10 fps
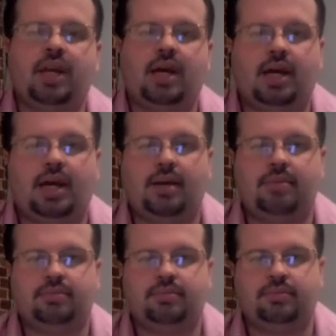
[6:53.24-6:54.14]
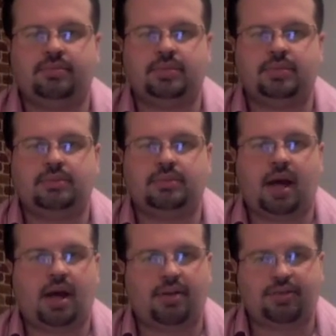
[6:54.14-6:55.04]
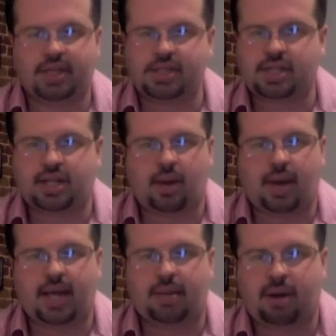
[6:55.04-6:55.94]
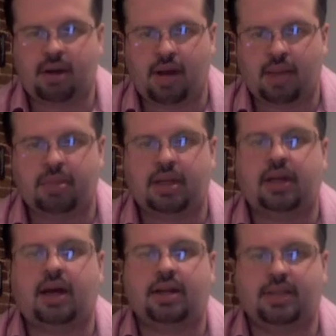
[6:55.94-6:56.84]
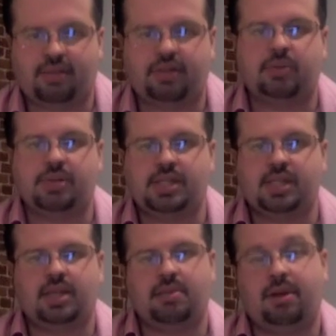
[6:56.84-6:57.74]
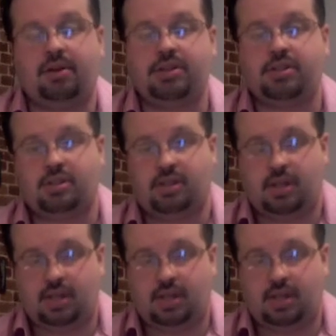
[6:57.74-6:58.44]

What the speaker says: I don't think it's going to go ahead at Bahrain, but I definitely want to see the Americas,